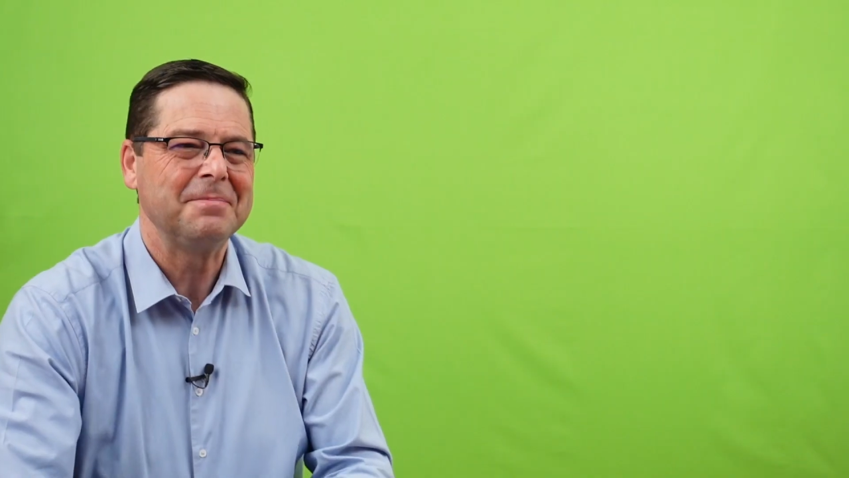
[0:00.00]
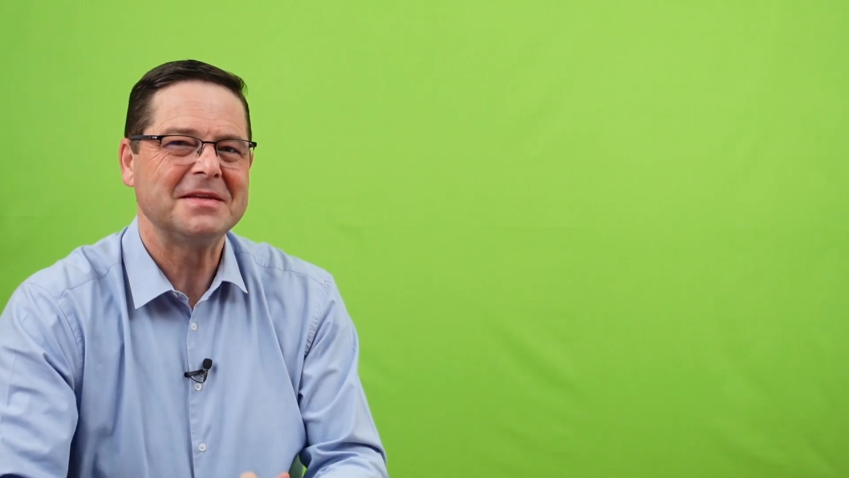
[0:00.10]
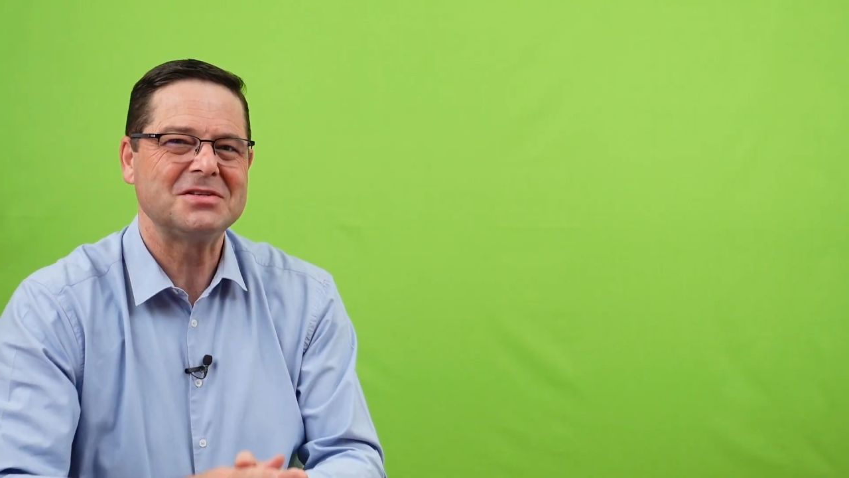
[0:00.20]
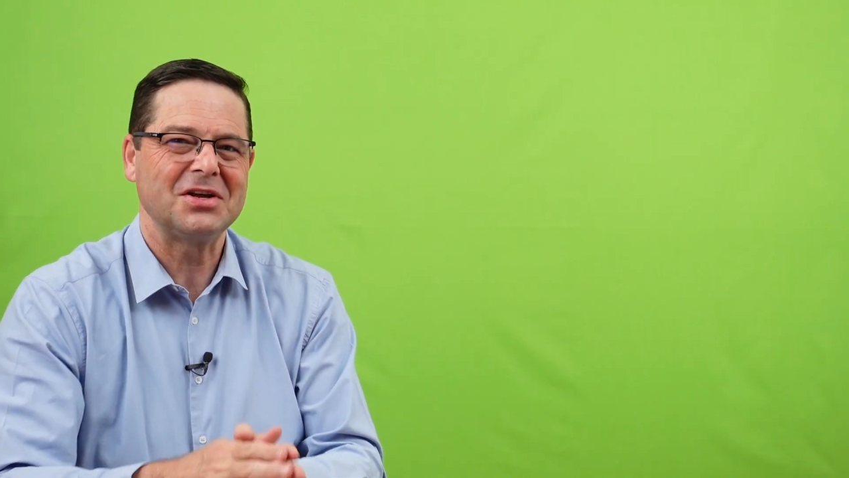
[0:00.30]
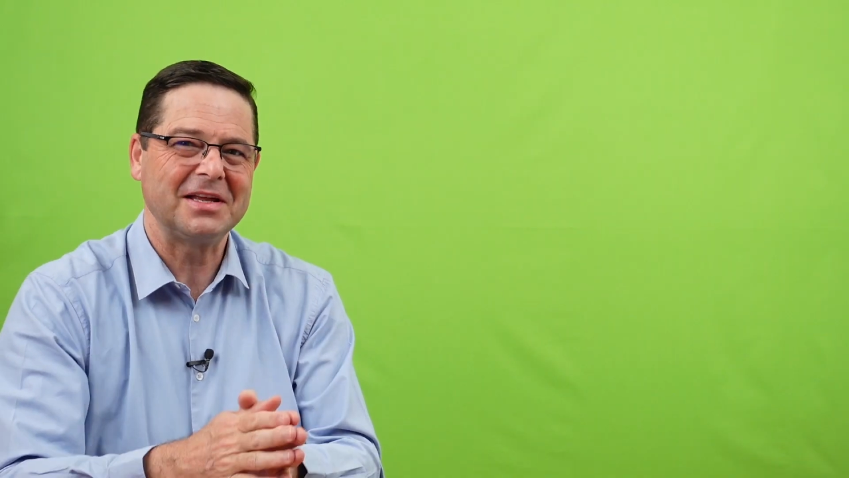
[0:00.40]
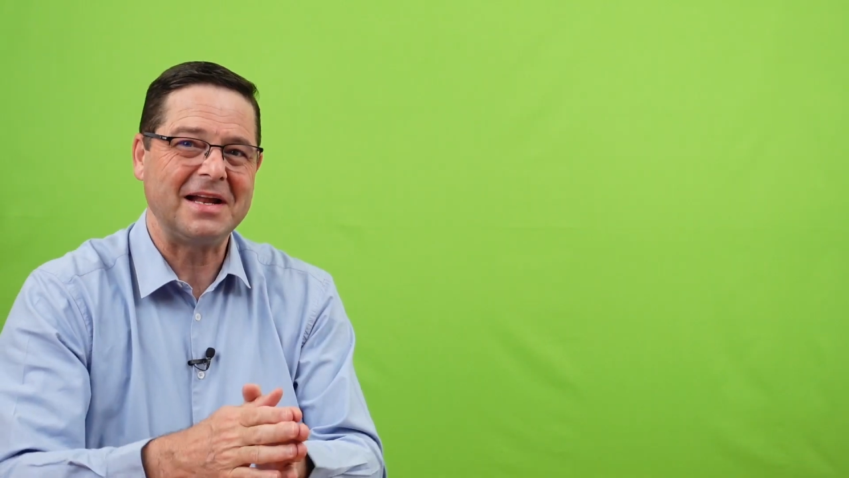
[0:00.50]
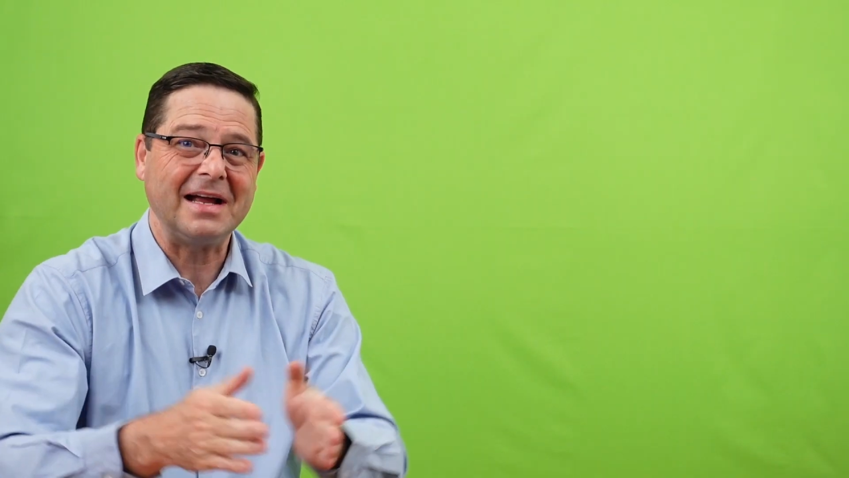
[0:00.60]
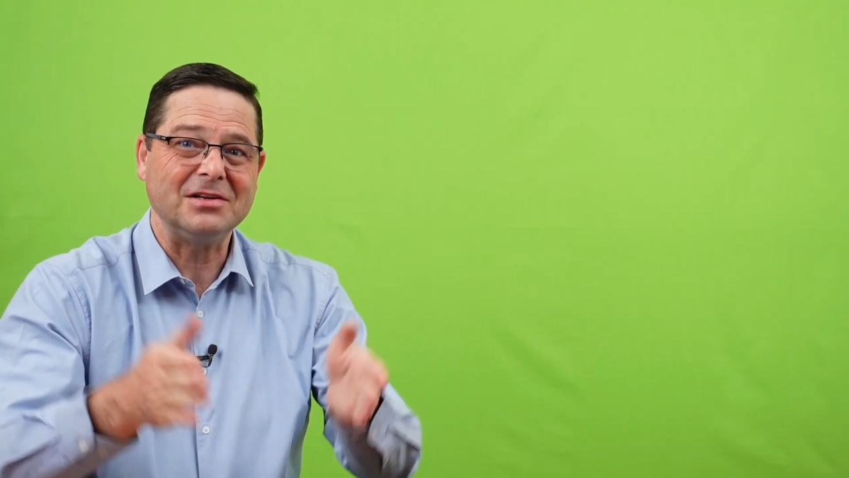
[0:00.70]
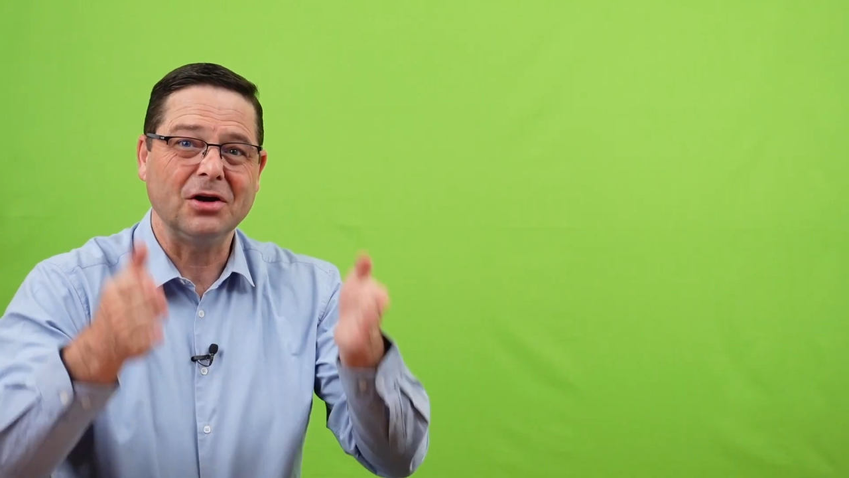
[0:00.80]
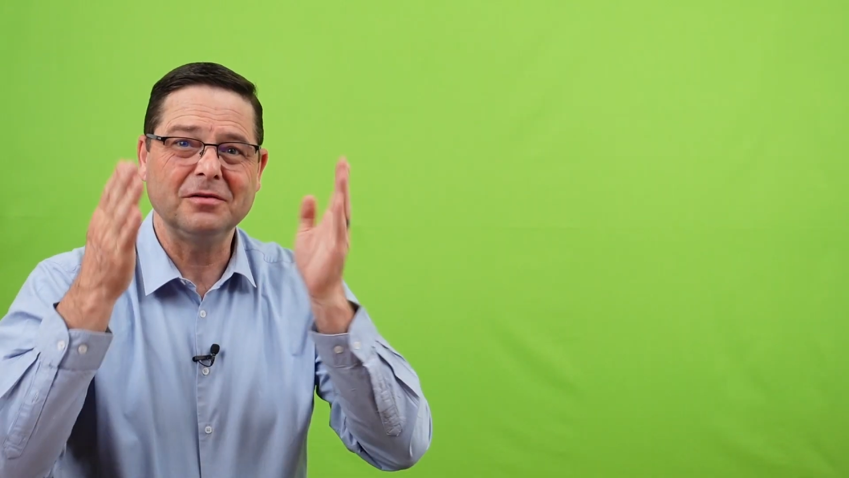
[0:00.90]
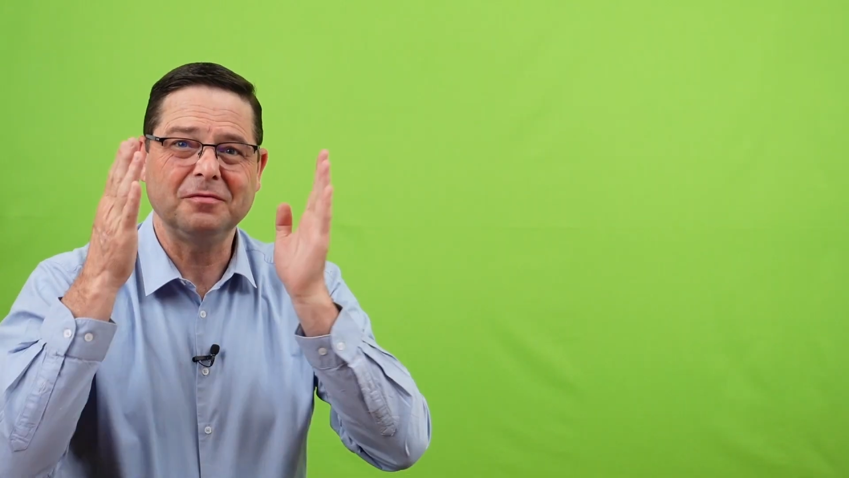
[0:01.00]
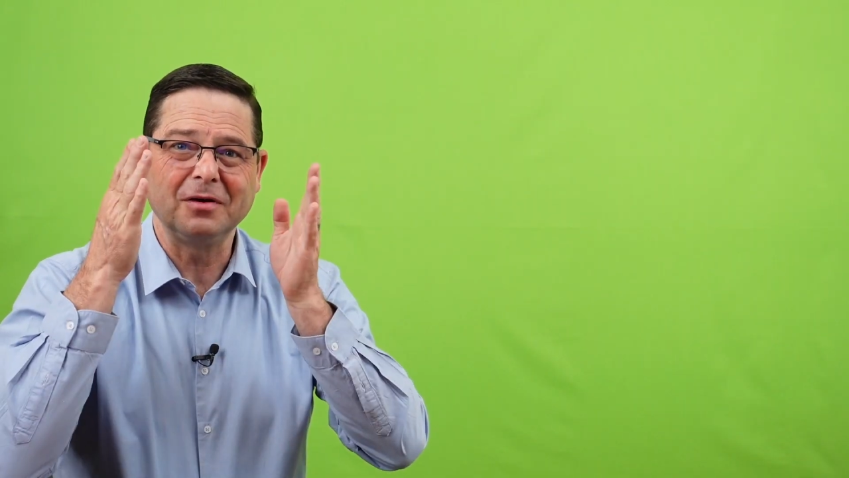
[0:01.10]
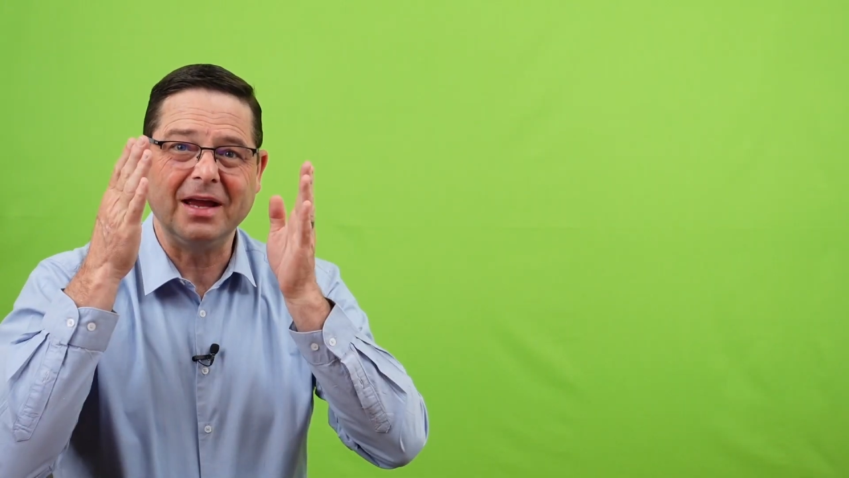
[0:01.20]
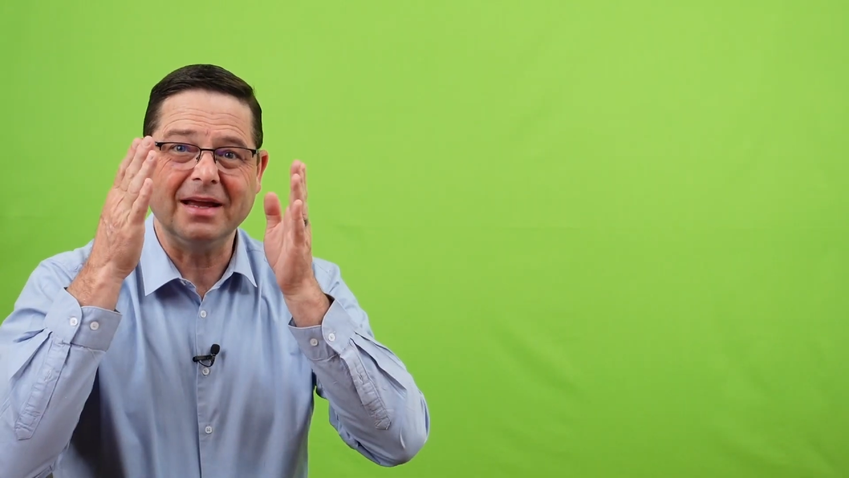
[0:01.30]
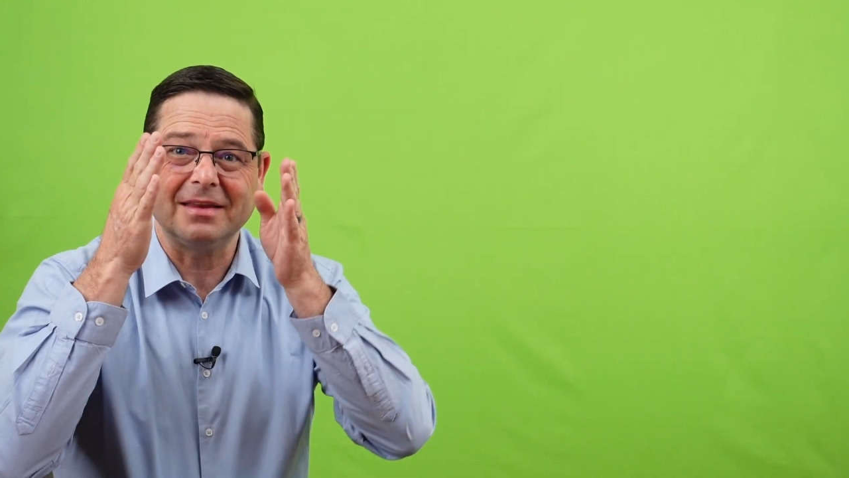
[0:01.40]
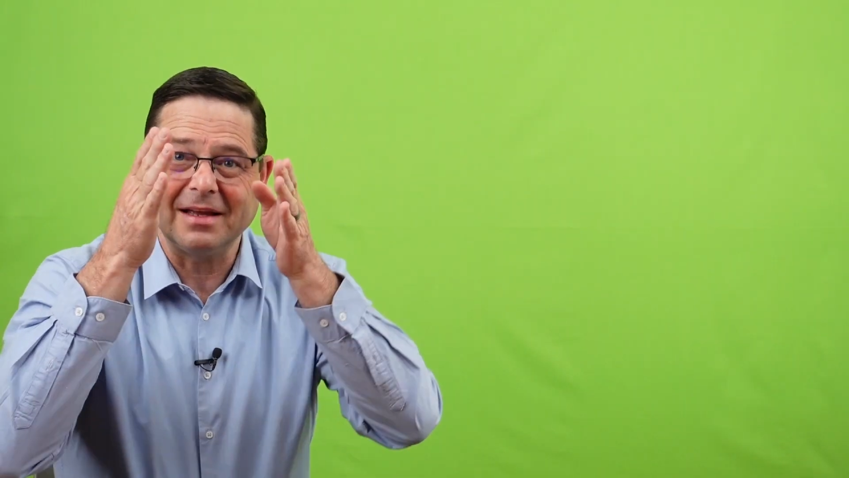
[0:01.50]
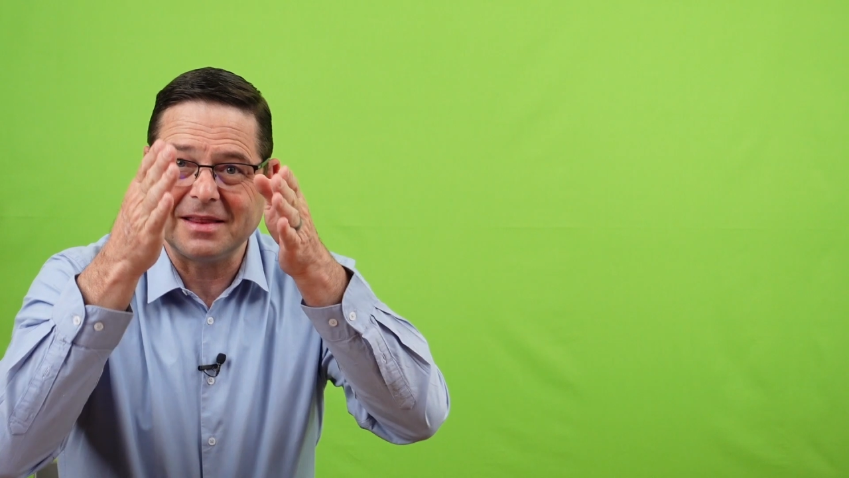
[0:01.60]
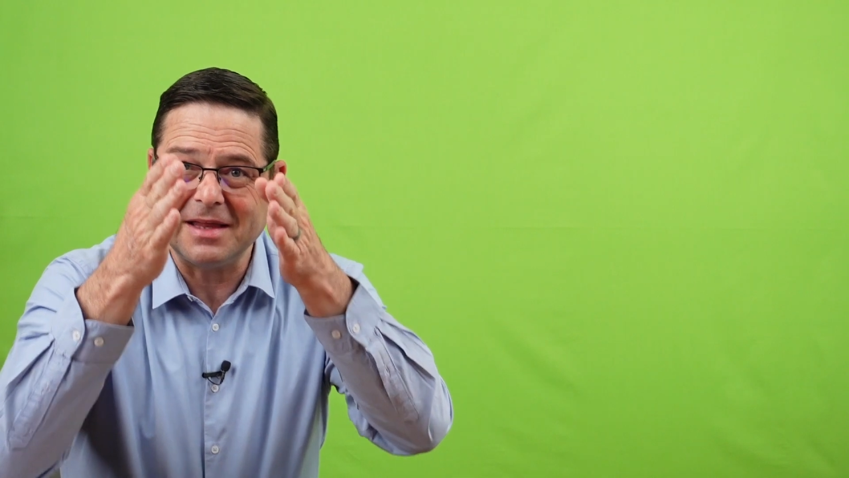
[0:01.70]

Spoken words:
so that I don't forget that